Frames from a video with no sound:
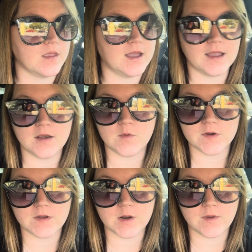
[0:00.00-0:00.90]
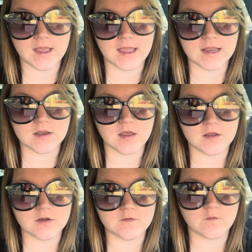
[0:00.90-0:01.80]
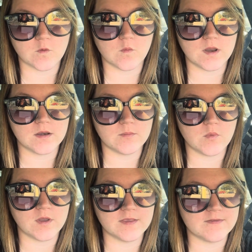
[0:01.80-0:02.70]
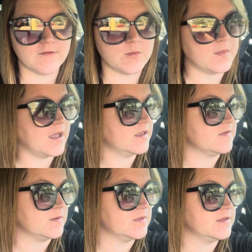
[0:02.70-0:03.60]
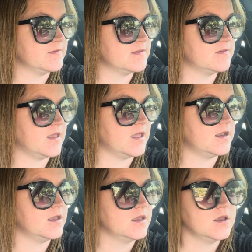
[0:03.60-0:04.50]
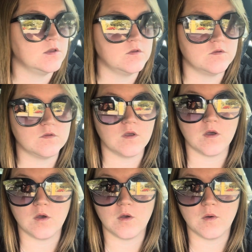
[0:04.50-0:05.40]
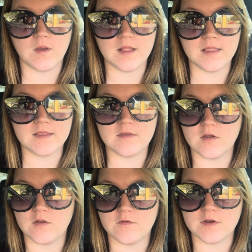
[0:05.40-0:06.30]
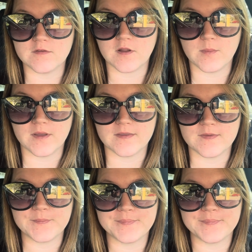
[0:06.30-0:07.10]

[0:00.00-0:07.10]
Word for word: I can order right away. $8 for 1.7 miles, I believe it said. So let's head over to Starbucks.